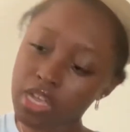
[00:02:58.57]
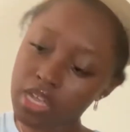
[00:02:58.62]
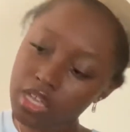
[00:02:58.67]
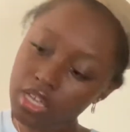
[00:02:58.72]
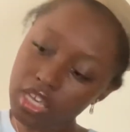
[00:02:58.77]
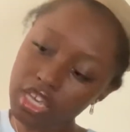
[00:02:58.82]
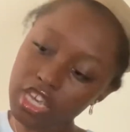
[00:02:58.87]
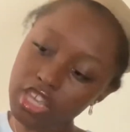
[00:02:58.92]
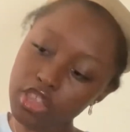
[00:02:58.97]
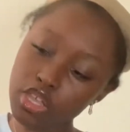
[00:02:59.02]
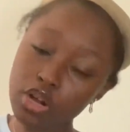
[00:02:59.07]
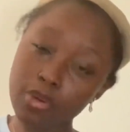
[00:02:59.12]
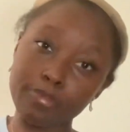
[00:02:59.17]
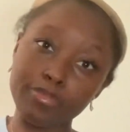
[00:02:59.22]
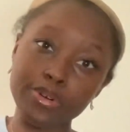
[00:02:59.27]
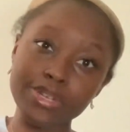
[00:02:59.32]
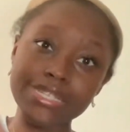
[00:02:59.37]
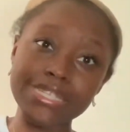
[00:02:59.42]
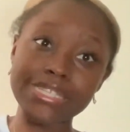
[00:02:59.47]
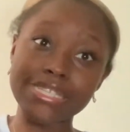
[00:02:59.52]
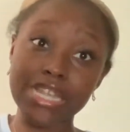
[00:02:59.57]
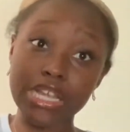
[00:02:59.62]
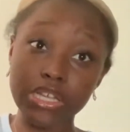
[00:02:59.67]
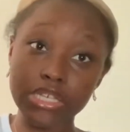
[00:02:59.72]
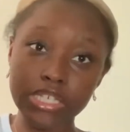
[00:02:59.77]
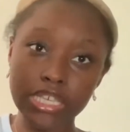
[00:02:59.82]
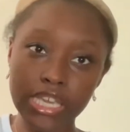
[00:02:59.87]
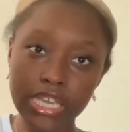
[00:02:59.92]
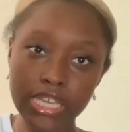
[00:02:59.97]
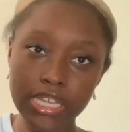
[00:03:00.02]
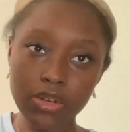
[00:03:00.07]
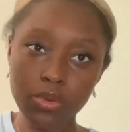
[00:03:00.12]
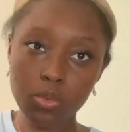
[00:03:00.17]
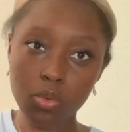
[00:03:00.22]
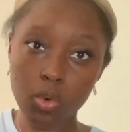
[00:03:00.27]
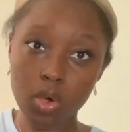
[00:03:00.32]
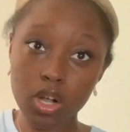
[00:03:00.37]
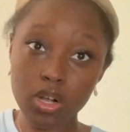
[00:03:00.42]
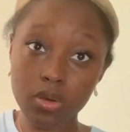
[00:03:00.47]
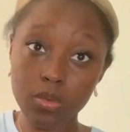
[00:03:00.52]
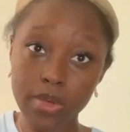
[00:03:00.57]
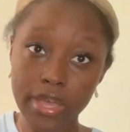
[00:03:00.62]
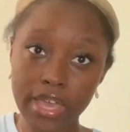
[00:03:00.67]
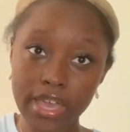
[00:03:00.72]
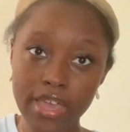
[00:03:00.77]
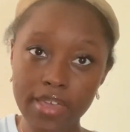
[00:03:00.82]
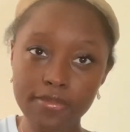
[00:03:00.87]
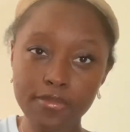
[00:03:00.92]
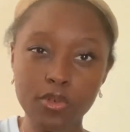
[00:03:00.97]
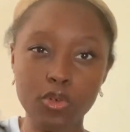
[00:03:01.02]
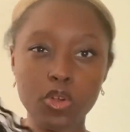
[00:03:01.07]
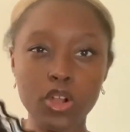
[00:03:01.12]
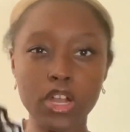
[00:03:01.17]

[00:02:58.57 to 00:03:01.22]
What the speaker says: either Brazilian water wave or it